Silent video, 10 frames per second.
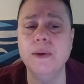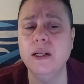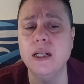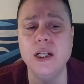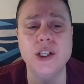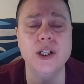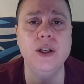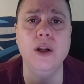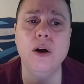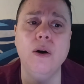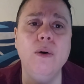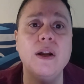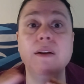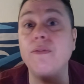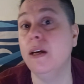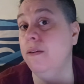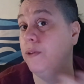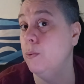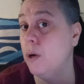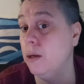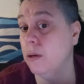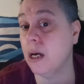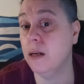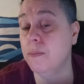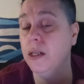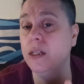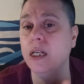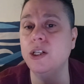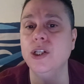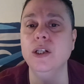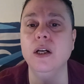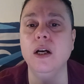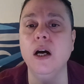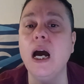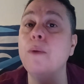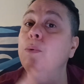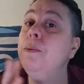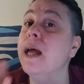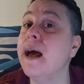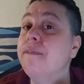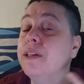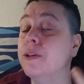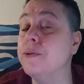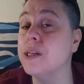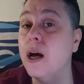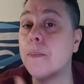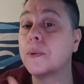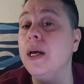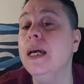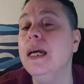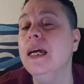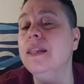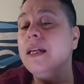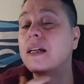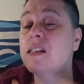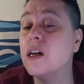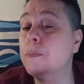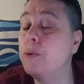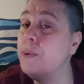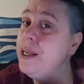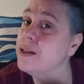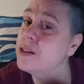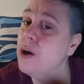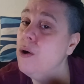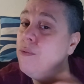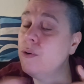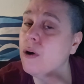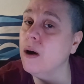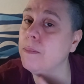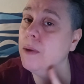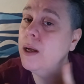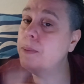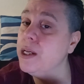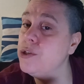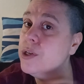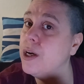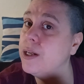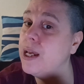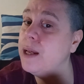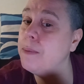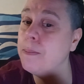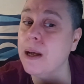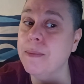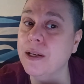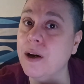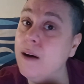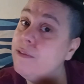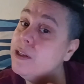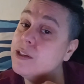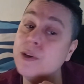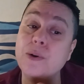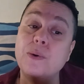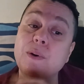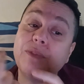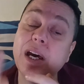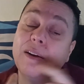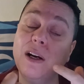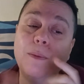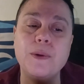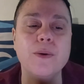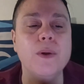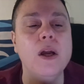meditation, and if you want guided meditation, I will be having those up in the next couple of weeks over on my Patreon and my Buy Me a Coffee. So if that'll help you.